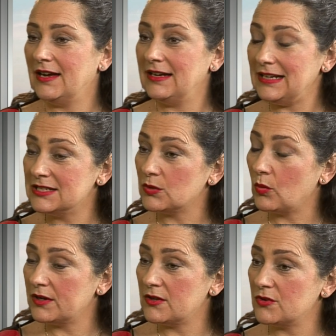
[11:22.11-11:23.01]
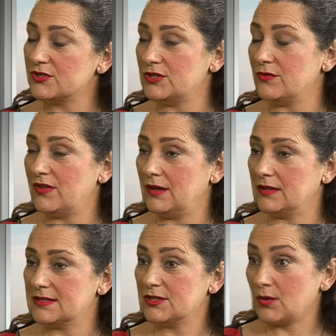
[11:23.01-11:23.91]
into one of those two
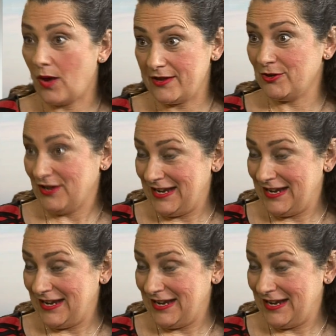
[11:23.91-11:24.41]
things. So either an